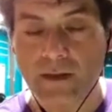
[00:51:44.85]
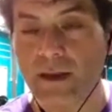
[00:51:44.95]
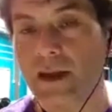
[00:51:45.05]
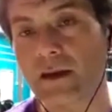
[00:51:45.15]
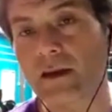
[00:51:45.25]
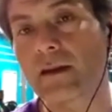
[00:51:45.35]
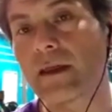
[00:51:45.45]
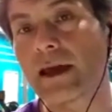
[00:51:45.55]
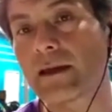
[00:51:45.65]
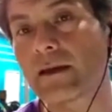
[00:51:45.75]
then
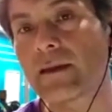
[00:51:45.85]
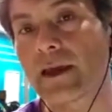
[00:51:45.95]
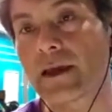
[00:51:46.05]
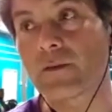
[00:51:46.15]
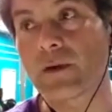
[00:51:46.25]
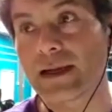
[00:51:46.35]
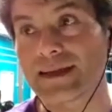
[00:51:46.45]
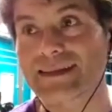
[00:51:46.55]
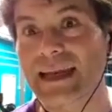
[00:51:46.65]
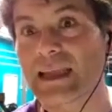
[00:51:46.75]
they're really
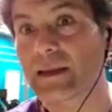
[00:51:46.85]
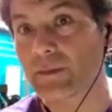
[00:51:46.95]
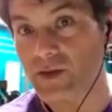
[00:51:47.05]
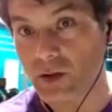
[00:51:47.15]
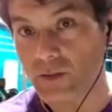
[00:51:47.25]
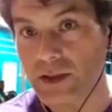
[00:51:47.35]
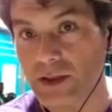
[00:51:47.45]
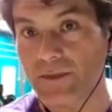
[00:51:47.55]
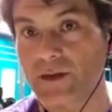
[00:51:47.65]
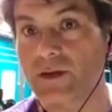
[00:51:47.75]
setting themselves
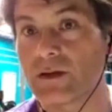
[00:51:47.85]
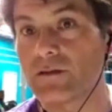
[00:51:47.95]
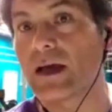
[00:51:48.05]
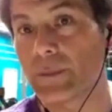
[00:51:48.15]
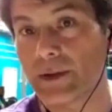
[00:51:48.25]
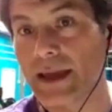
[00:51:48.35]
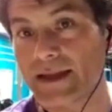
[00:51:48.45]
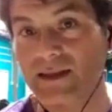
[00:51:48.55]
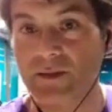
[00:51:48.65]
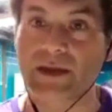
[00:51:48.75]
up to develop a
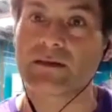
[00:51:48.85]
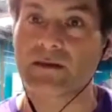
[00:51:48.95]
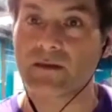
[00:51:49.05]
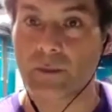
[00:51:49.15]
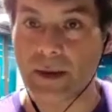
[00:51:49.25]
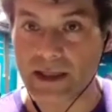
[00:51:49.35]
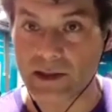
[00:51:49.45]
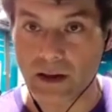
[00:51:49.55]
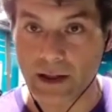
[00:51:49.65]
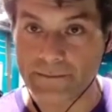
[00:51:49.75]
cancer because of their bad diet.